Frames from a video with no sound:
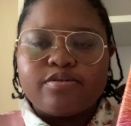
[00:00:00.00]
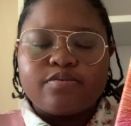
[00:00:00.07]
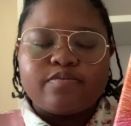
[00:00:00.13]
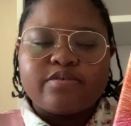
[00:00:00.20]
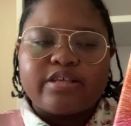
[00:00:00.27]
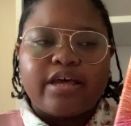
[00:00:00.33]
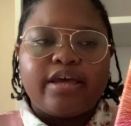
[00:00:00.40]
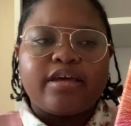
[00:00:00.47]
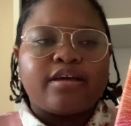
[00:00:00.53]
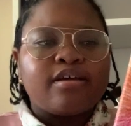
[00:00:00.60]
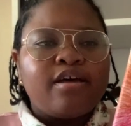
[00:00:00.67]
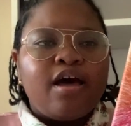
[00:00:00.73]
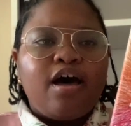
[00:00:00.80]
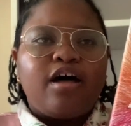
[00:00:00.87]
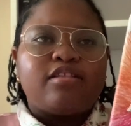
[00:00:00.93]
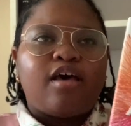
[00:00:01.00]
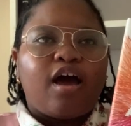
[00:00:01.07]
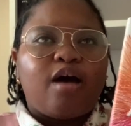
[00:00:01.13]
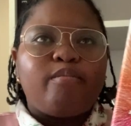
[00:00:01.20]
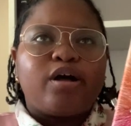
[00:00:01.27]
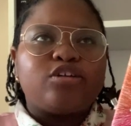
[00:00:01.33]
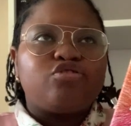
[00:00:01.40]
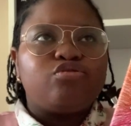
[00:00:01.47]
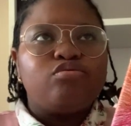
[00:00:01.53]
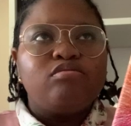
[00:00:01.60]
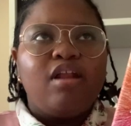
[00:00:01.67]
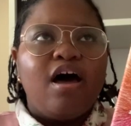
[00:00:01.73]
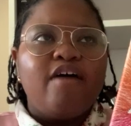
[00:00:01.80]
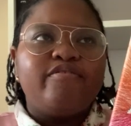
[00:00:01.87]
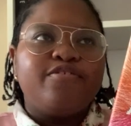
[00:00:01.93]
It was like a talk about true
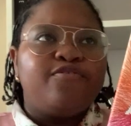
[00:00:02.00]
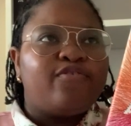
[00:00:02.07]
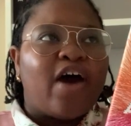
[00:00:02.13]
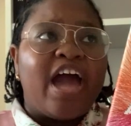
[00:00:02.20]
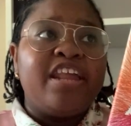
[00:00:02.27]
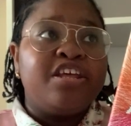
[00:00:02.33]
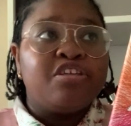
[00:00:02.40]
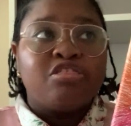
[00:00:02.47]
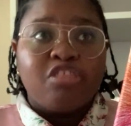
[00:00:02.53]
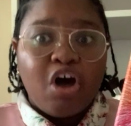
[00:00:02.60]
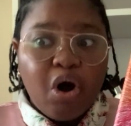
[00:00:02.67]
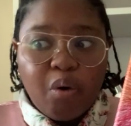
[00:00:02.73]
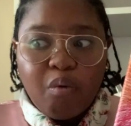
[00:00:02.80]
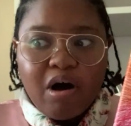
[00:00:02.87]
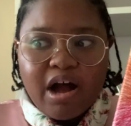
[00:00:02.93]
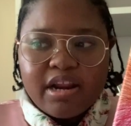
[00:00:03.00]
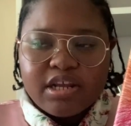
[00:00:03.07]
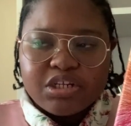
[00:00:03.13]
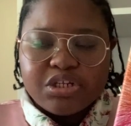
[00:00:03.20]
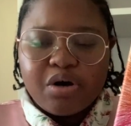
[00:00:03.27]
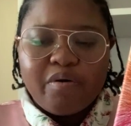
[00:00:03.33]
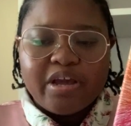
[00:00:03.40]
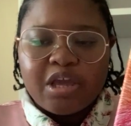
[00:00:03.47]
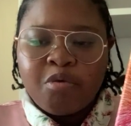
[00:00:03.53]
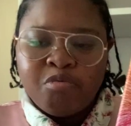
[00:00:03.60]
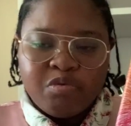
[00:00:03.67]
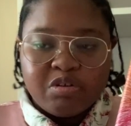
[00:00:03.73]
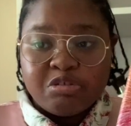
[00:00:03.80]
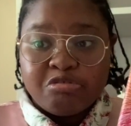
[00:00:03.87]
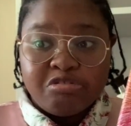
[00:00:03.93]
love and finding the one and knowing who
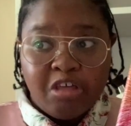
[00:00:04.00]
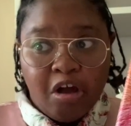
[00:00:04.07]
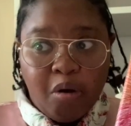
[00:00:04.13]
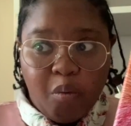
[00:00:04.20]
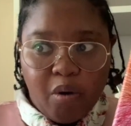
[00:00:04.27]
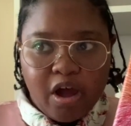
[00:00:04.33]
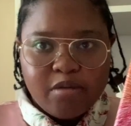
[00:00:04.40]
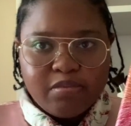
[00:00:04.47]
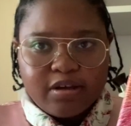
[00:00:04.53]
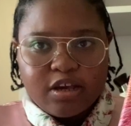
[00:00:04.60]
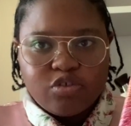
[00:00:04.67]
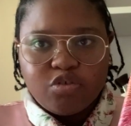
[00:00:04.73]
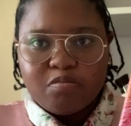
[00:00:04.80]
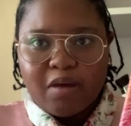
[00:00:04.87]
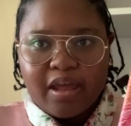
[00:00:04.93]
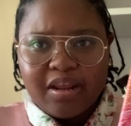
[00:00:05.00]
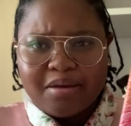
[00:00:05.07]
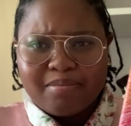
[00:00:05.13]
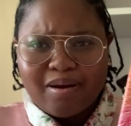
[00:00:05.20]
was the one because you met him.